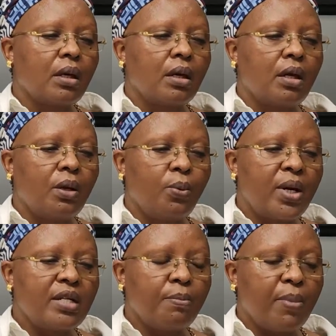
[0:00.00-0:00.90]
he
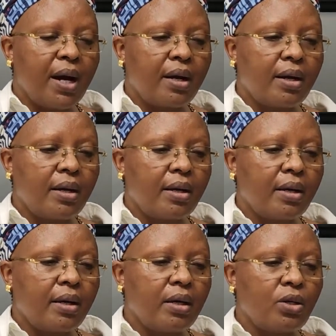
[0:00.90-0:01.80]
went back
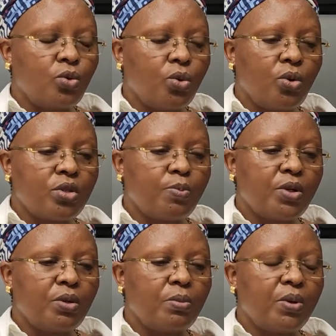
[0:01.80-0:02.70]
to
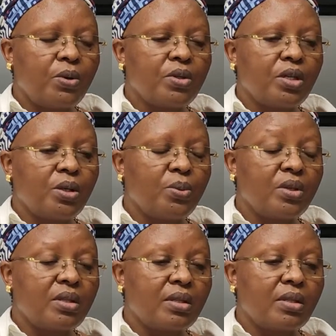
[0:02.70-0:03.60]
hospital because he
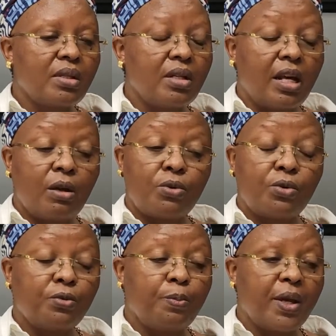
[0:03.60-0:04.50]
was in a lot
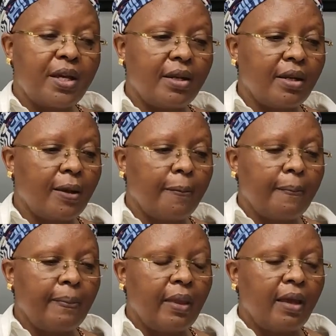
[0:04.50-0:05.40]
of pain.
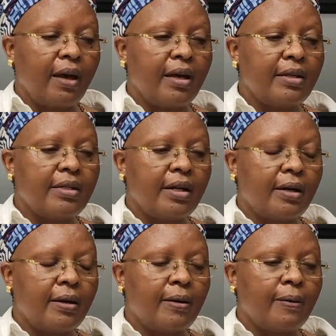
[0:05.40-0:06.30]
And
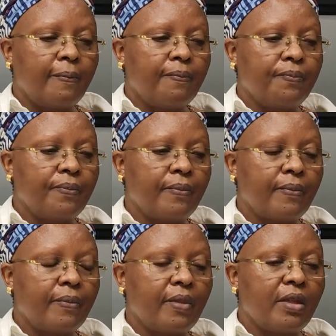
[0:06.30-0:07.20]

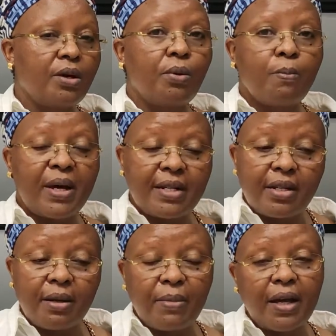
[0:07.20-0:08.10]
they opened
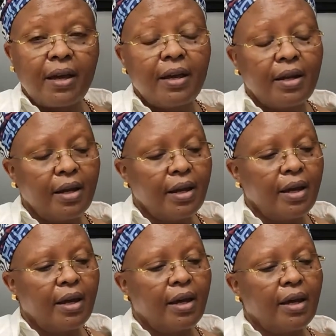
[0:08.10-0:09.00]
him again
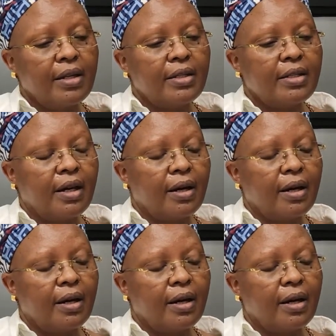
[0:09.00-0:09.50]
and